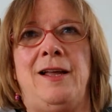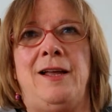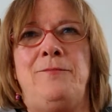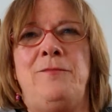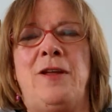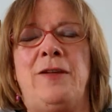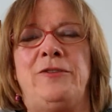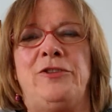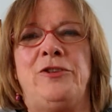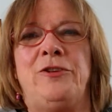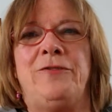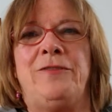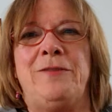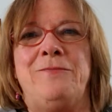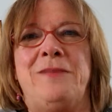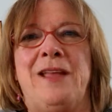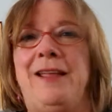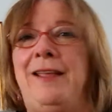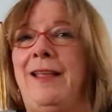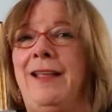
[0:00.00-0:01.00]
I'm not sure if I'm
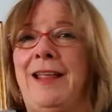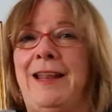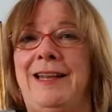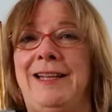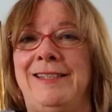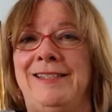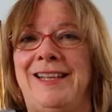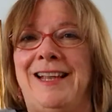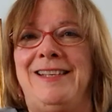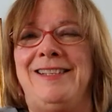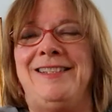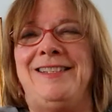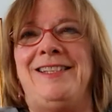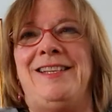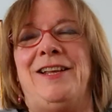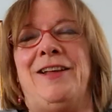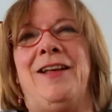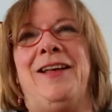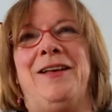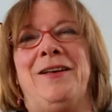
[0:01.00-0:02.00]
making any sense to
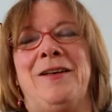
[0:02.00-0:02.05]
you,